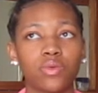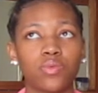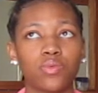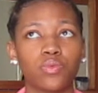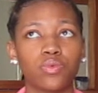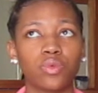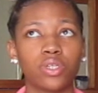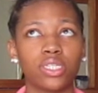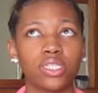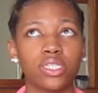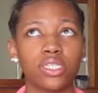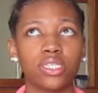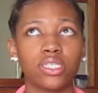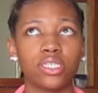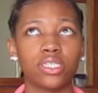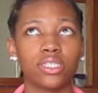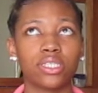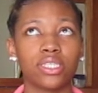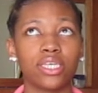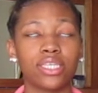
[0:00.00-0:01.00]
really
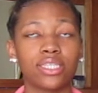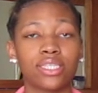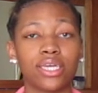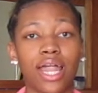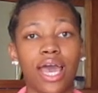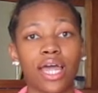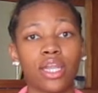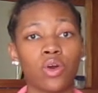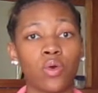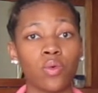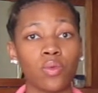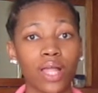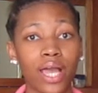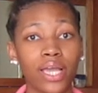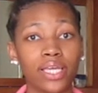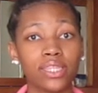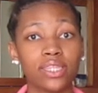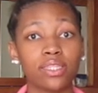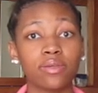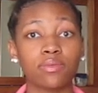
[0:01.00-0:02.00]
think that I don't
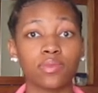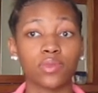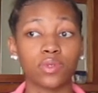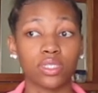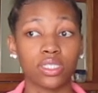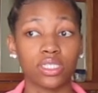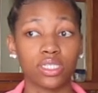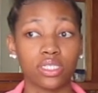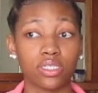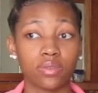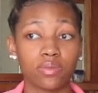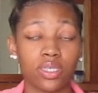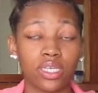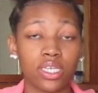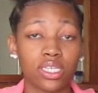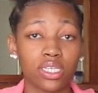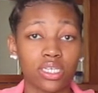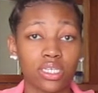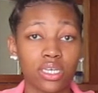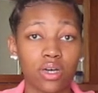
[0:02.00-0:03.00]
like them or things,
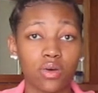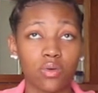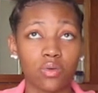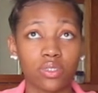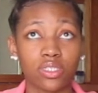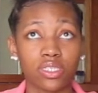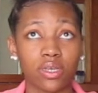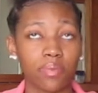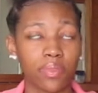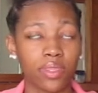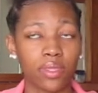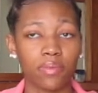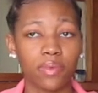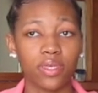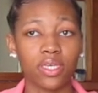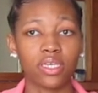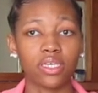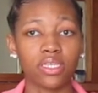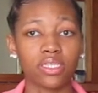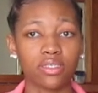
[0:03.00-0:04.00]
or something,
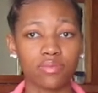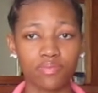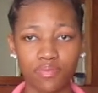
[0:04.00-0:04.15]
because